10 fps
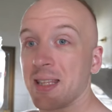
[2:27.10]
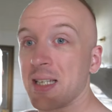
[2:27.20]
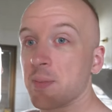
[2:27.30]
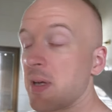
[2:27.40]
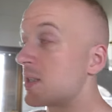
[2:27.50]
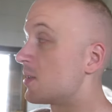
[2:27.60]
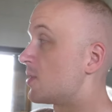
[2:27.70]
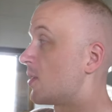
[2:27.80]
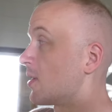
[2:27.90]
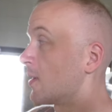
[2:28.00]
this mason
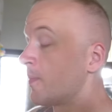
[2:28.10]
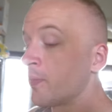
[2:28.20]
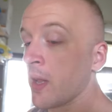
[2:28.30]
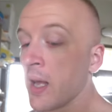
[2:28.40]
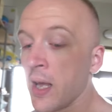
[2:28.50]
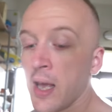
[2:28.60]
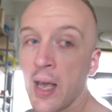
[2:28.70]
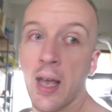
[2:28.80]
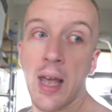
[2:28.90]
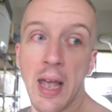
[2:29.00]
jar
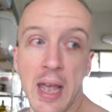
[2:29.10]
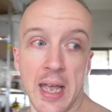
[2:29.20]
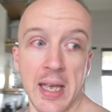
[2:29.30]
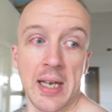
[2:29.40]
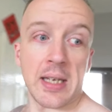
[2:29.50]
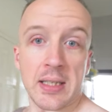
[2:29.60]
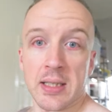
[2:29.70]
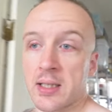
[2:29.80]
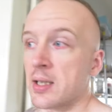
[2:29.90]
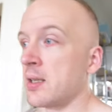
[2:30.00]

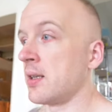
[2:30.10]
and